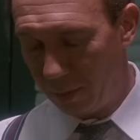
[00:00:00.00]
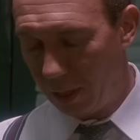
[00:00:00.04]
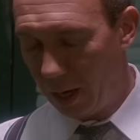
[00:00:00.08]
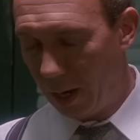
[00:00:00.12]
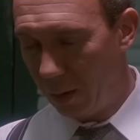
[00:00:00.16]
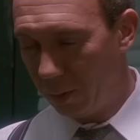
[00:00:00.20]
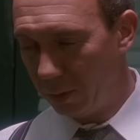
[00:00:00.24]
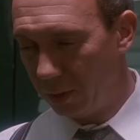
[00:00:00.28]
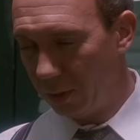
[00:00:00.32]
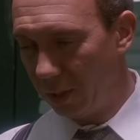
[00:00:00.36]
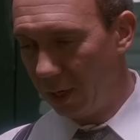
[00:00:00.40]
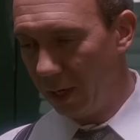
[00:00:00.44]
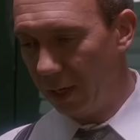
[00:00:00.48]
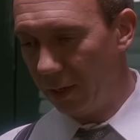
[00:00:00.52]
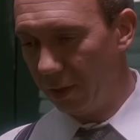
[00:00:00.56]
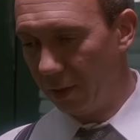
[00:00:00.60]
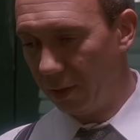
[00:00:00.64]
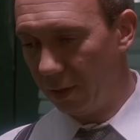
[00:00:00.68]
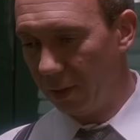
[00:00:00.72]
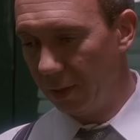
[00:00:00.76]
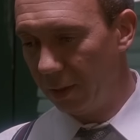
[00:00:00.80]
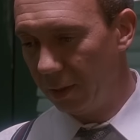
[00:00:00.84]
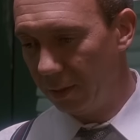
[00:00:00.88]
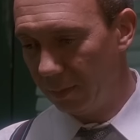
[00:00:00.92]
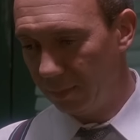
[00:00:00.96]
couple hours
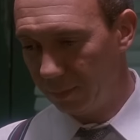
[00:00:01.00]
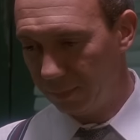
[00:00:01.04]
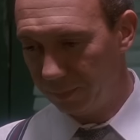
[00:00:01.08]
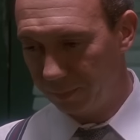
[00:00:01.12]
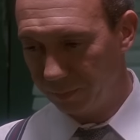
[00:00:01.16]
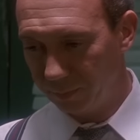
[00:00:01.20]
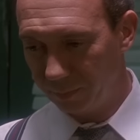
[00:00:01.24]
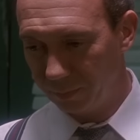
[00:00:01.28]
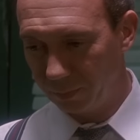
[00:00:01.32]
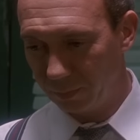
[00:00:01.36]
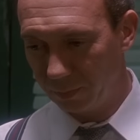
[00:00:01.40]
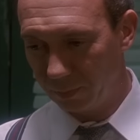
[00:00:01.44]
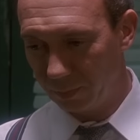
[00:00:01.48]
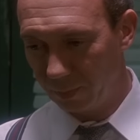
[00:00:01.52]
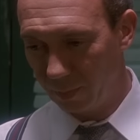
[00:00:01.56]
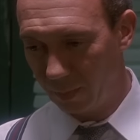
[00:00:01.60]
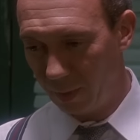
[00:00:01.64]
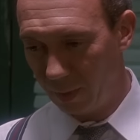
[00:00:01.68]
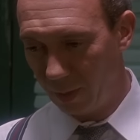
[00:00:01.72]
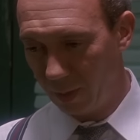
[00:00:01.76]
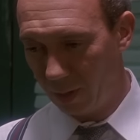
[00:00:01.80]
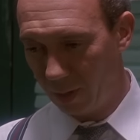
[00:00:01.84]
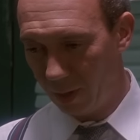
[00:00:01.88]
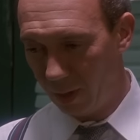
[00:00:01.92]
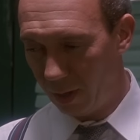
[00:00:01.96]
later,
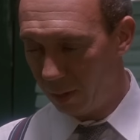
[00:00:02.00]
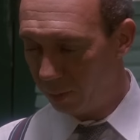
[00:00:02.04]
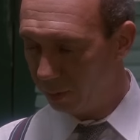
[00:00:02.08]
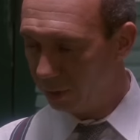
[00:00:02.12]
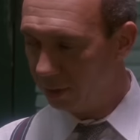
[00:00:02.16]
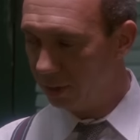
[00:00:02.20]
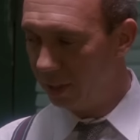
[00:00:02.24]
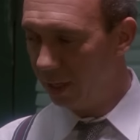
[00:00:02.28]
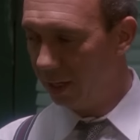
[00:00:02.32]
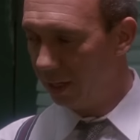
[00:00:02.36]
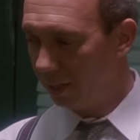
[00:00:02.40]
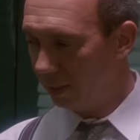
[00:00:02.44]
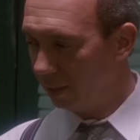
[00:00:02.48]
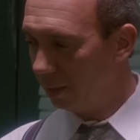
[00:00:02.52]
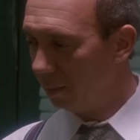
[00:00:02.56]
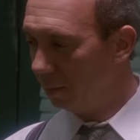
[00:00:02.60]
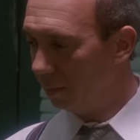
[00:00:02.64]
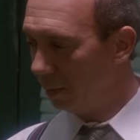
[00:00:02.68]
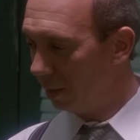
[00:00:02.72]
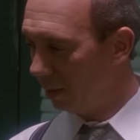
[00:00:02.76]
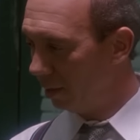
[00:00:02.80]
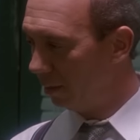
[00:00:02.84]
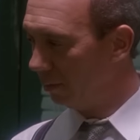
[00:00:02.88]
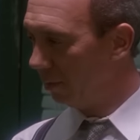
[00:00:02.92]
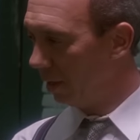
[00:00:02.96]
I was standing in
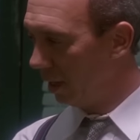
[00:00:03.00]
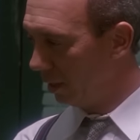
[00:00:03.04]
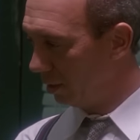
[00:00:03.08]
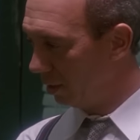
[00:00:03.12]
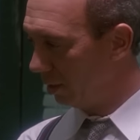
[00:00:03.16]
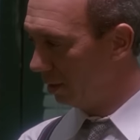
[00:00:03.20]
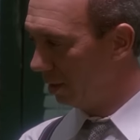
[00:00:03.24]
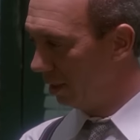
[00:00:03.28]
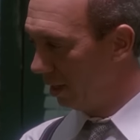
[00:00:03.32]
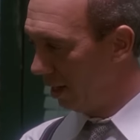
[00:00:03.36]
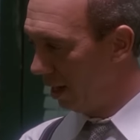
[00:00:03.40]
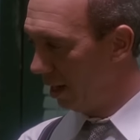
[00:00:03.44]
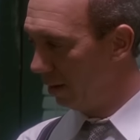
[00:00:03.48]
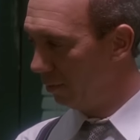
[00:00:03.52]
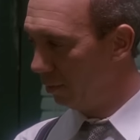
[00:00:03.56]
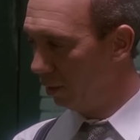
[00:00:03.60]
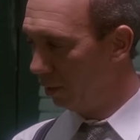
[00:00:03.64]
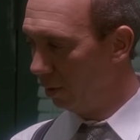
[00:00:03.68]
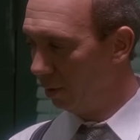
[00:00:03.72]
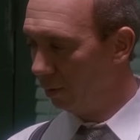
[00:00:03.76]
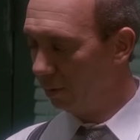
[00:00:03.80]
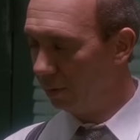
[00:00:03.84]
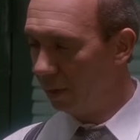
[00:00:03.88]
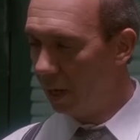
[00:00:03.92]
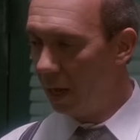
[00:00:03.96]
the middle of Lexington
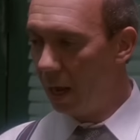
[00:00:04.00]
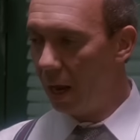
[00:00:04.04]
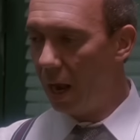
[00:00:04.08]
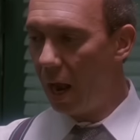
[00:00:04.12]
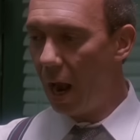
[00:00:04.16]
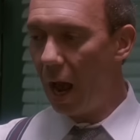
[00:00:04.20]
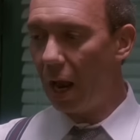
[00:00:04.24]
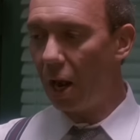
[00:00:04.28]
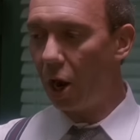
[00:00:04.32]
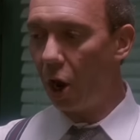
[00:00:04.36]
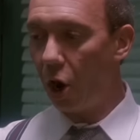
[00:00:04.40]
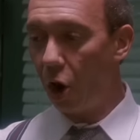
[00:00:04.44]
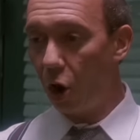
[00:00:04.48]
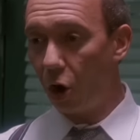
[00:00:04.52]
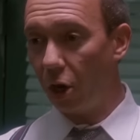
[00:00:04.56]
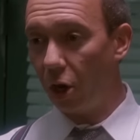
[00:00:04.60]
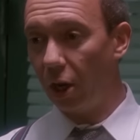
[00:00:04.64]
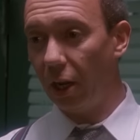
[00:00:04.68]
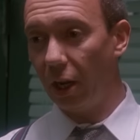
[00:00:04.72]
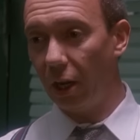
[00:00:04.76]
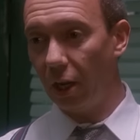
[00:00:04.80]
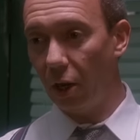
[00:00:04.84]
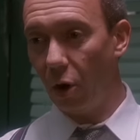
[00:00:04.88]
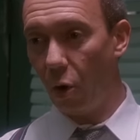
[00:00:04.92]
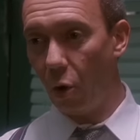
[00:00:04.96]
Avenue, not
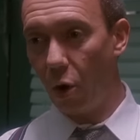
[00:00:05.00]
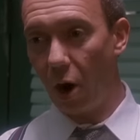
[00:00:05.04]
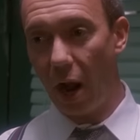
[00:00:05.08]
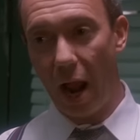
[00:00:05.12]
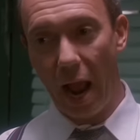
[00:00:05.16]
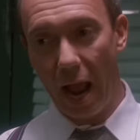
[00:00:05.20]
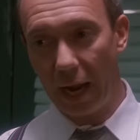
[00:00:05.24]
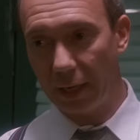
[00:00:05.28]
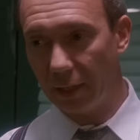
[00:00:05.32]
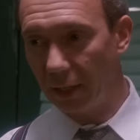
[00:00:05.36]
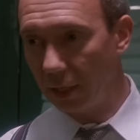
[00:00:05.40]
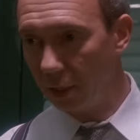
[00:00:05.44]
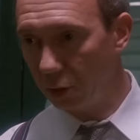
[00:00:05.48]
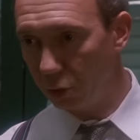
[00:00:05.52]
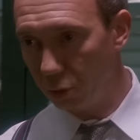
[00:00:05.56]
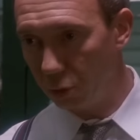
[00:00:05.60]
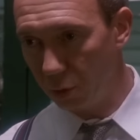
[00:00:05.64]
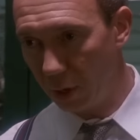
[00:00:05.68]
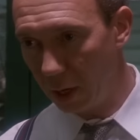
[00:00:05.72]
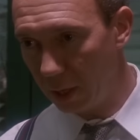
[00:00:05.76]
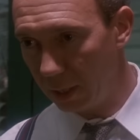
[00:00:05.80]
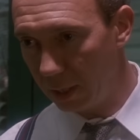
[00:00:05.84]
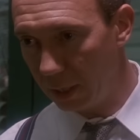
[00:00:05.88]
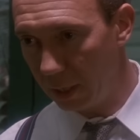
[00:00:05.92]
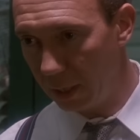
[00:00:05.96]
looking or acting
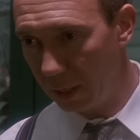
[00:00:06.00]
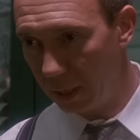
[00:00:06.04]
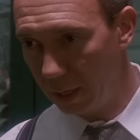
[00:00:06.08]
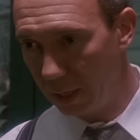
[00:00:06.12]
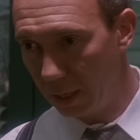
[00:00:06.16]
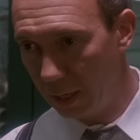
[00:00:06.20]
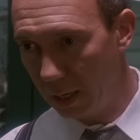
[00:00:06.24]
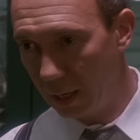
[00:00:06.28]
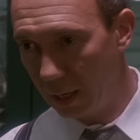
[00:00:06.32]
drunk.